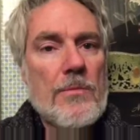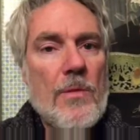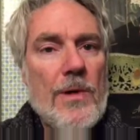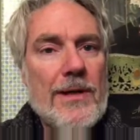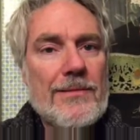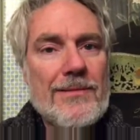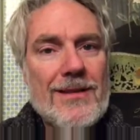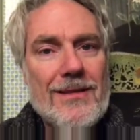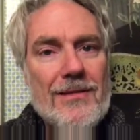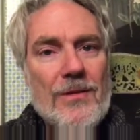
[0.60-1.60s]
Good morning.
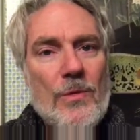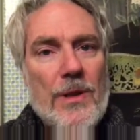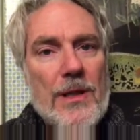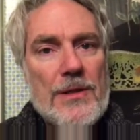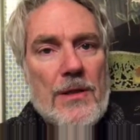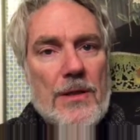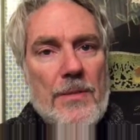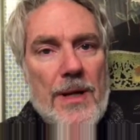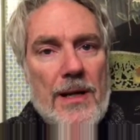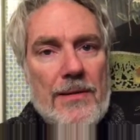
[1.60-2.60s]
We're going to talk
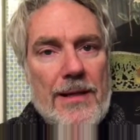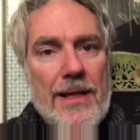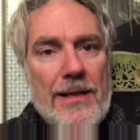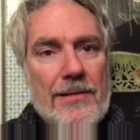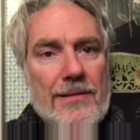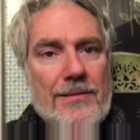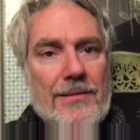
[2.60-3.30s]
about 8